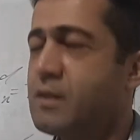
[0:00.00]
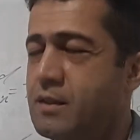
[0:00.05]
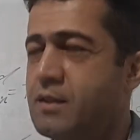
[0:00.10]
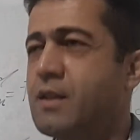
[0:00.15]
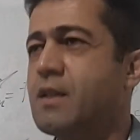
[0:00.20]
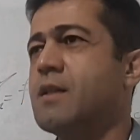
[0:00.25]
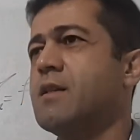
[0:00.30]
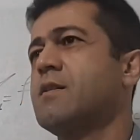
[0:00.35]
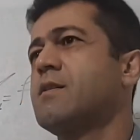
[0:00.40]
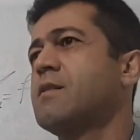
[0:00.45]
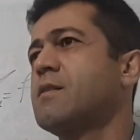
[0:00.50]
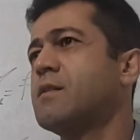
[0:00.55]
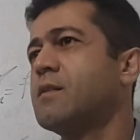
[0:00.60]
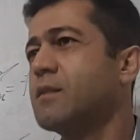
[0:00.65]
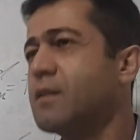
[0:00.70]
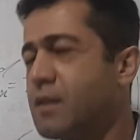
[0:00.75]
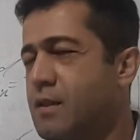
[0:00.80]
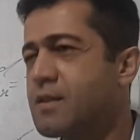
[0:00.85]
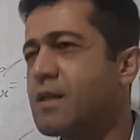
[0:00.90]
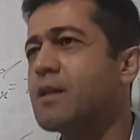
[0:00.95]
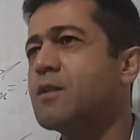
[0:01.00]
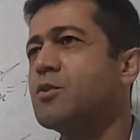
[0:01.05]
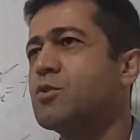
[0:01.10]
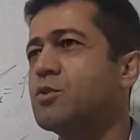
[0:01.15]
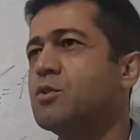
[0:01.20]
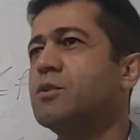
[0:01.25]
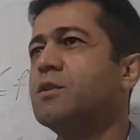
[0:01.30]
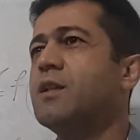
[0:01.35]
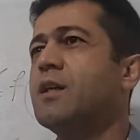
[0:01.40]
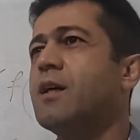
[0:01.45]
Yes, exactly
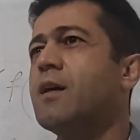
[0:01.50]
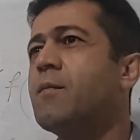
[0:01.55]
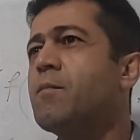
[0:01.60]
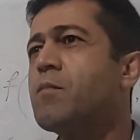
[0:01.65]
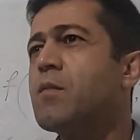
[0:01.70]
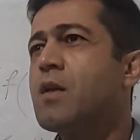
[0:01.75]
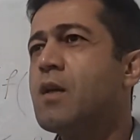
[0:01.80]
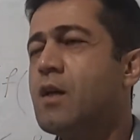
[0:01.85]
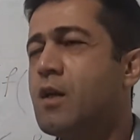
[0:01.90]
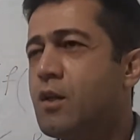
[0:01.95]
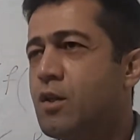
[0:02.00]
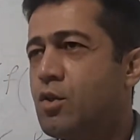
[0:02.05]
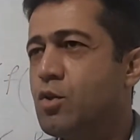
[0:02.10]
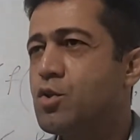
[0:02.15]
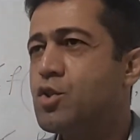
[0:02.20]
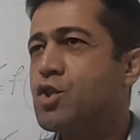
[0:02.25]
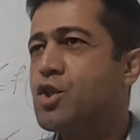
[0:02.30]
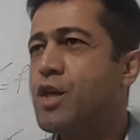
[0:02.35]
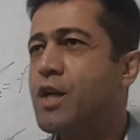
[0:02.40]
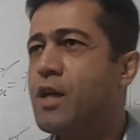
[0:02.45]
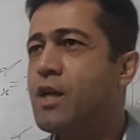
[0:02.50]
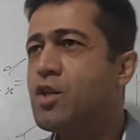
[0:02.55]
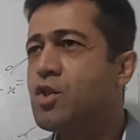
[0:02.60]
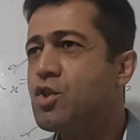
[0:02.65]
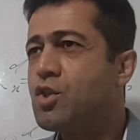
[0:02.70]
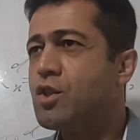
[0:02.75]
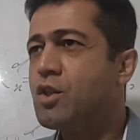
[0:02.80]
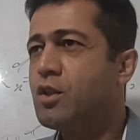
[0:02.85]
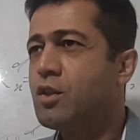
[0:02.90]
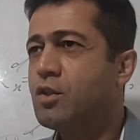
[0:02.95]
true. Yeah, you
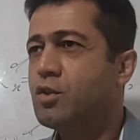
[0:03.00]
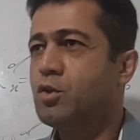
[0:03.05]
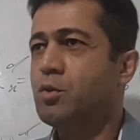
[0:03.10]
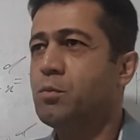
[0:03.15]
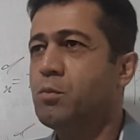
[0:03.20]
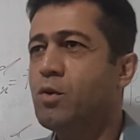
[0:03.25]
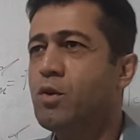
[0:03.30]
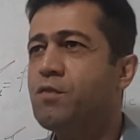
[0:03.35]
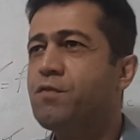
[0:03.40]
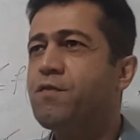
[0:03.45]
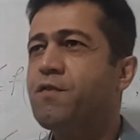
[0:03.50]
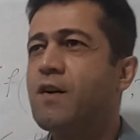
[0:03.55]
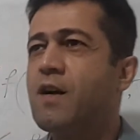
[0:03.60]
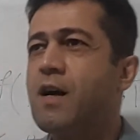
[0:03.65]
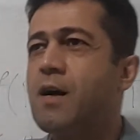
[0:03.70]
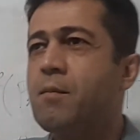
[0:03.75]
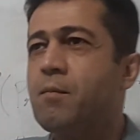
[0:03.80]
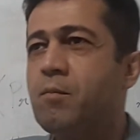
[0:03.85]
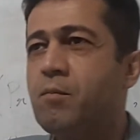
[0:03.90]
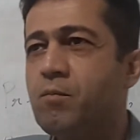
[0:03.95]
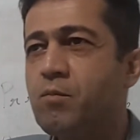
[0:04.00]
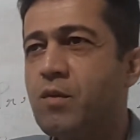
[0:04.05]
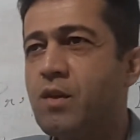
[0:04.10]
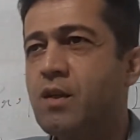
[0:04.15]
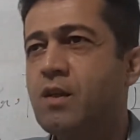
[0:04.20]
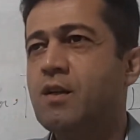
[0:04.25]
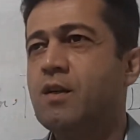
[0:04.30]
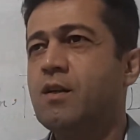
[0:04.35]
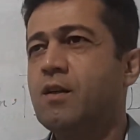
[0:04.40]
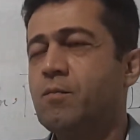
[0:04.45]
change. You move from
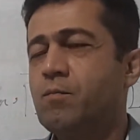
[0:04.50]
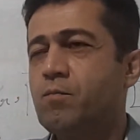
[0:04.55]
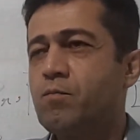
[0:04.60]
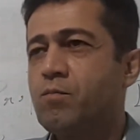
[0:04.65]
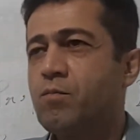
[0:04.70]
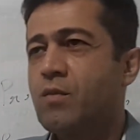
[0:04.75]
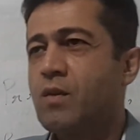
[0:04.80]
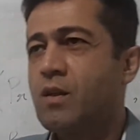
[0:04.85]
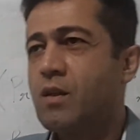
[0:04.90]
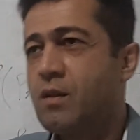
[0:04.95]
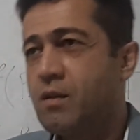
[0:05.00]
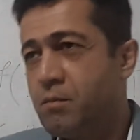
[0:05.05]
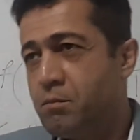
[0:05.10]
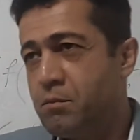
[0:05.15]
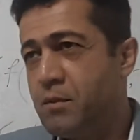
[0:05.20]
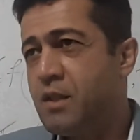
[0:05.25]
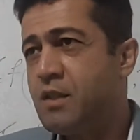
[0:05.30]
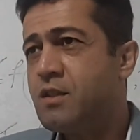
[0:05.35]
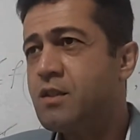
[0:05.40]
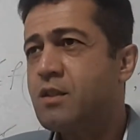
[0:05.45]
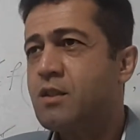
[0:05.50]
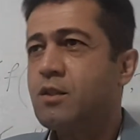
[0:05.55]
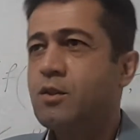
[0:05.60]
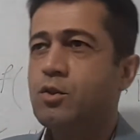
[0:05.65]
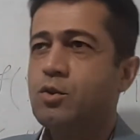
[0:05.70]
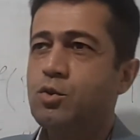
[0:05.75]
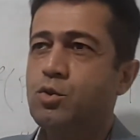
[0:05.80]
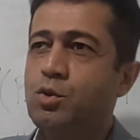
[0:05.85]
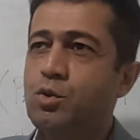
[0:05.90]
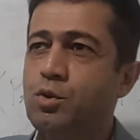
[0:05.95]
meat
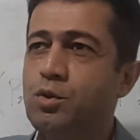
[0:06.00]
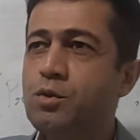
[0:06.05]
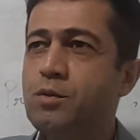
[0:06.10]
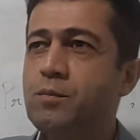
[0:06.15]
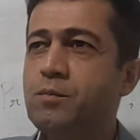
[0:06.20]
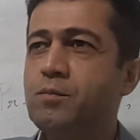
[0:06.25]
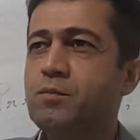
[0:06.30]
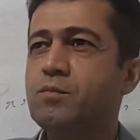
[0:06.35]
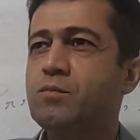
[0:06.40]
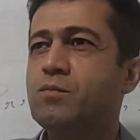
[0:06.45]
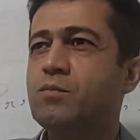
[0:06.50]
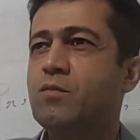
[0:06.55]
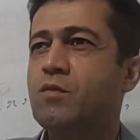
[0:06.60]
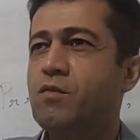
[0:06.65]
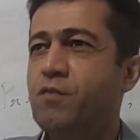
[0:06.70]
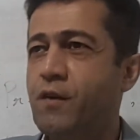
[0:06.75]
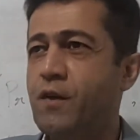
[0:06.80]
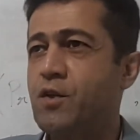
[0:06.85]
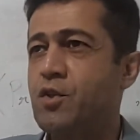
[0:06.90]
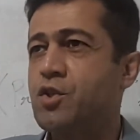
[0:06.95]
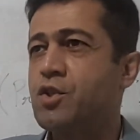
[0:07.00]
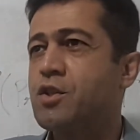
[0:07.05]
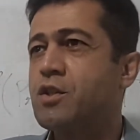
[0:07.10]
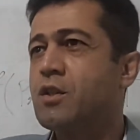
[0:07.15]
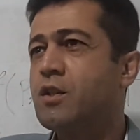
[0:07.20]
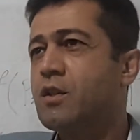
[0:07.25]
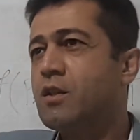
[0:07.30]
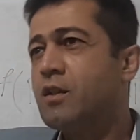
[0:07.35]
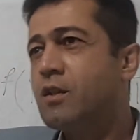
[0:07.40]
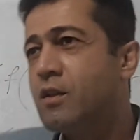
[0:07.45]
to fish.
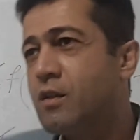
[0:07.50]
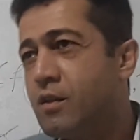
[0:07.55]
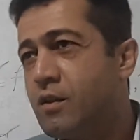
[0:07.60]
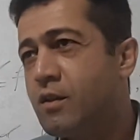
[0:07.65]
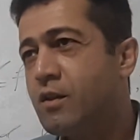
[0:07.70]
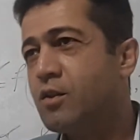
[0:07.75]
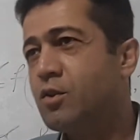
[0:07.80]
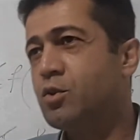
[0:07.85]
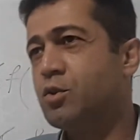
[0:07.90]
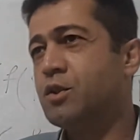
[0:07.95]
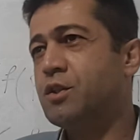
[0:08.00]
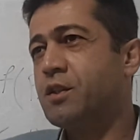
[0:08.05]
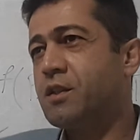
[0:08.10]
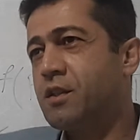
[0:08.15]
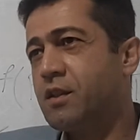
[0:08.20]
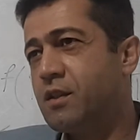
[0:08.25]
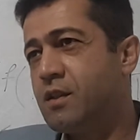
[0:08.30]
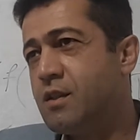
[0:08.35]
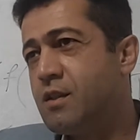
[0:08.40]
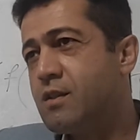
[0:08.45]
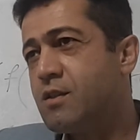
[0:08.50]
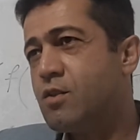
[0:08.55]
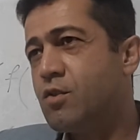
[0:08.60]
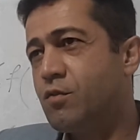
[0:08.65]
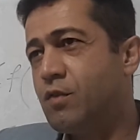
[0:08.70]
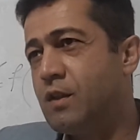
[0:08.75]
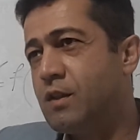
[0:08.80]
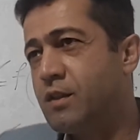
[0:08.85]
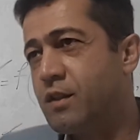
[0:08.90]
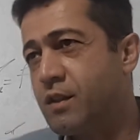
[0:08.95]
You
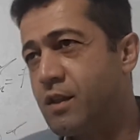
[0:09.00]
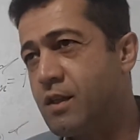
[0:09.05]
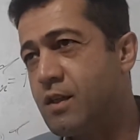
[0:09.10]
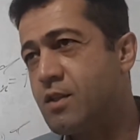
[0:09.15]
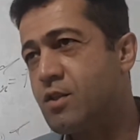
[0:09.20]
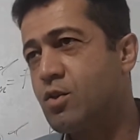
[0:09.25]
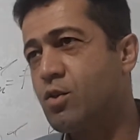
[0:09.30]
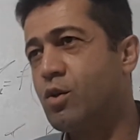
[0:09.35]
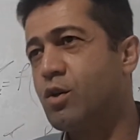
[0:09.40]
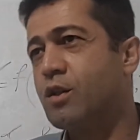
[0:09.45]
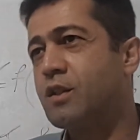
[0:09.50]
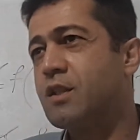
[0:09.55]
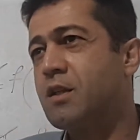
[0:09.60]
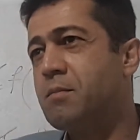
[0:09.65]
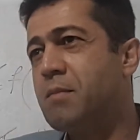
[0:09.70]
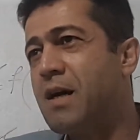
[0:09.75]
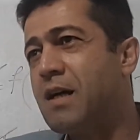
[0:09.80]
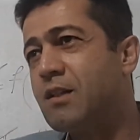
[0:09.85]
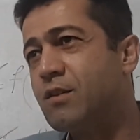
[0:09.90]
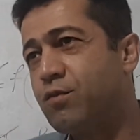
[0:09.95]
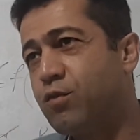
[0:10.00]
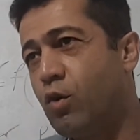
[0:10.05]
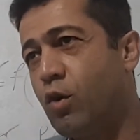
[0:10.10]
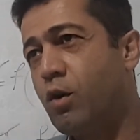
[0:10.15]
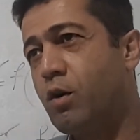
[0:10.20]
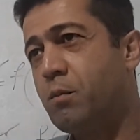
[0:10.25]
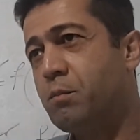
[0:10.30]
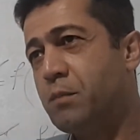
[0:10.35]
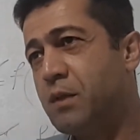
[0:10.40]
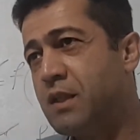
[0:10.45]
will decrease your demand
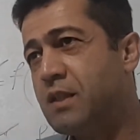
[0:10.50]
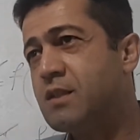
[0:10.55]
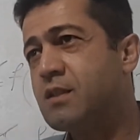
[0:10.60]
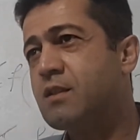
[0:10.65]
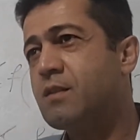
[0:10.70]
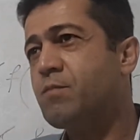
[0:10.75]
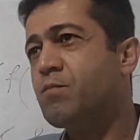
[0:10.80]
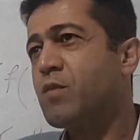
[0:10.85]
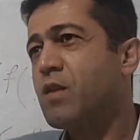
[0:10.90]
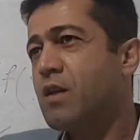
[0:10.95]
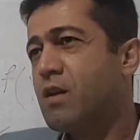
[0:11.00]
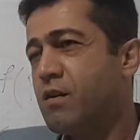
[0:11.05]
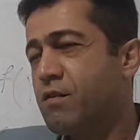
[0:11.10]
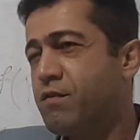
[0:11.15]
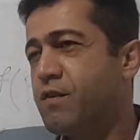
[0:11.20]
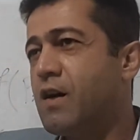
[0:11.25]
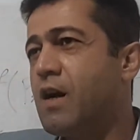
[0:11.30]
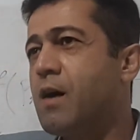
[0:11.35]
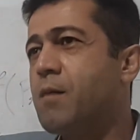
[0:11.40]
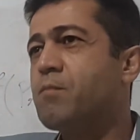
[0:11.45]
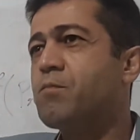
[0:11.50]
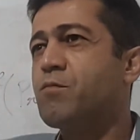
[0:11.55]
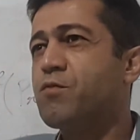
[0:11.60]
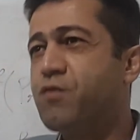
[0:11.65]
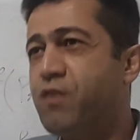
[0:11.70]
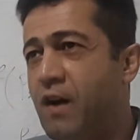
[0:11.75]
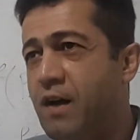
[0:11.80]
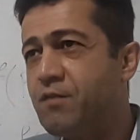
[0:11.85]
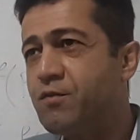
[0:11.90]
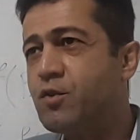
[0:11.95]
for meat from
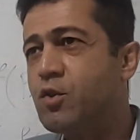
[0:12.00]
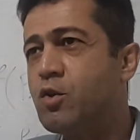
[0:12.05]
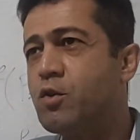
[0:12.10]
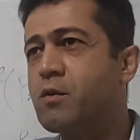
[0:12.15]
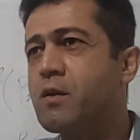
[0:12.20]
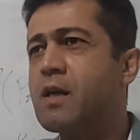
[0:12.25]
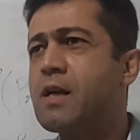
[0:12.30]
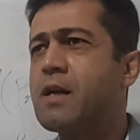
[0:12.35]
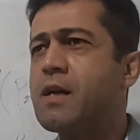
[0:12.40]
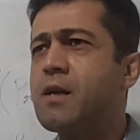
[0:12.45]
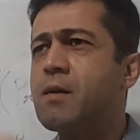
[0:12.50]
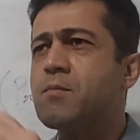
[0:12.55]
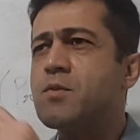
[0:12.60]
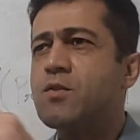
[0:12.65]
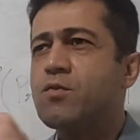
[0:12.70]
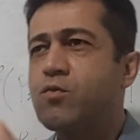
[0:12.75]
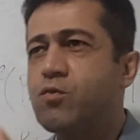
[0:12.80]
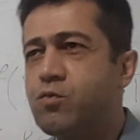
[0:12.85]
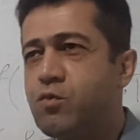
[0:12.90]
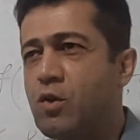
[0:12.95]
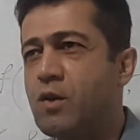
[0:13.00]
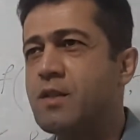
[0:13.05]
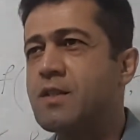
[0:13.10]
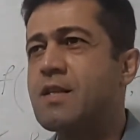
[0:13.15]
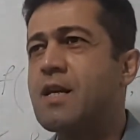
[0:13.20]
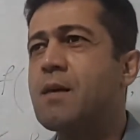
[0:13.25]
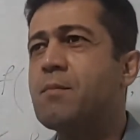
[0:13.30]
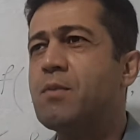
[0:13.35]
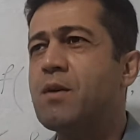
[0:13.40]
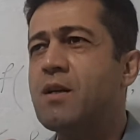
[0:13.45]
5 kilograms, for
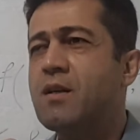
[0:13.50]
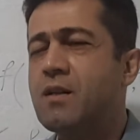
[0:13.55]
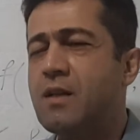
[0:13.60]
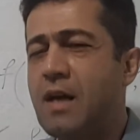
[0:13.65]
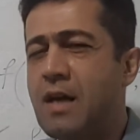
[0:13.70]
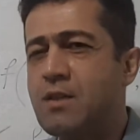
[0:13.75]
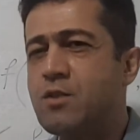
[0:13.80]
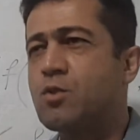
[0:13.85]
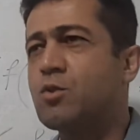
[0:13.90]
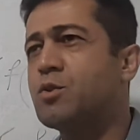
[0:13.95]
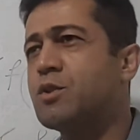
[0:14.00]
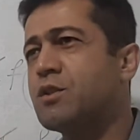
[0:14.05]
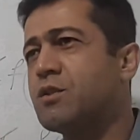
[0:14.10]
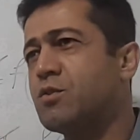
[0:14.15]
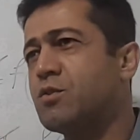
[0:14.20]
example, as you